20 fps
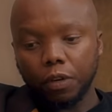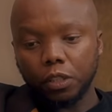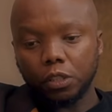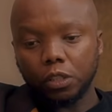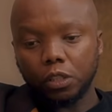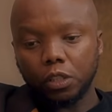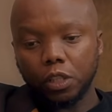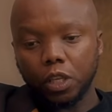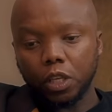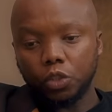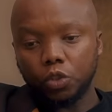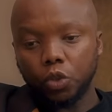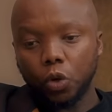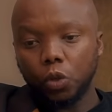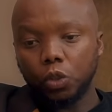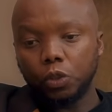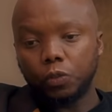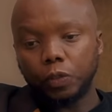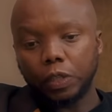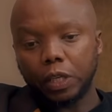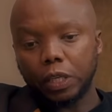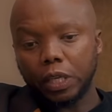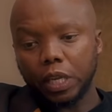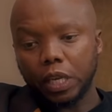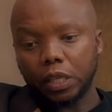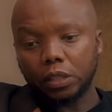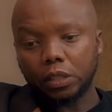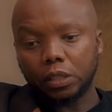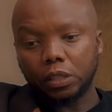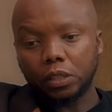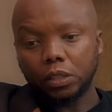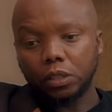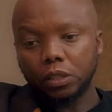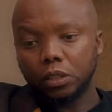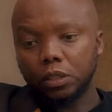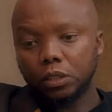us a dose for the next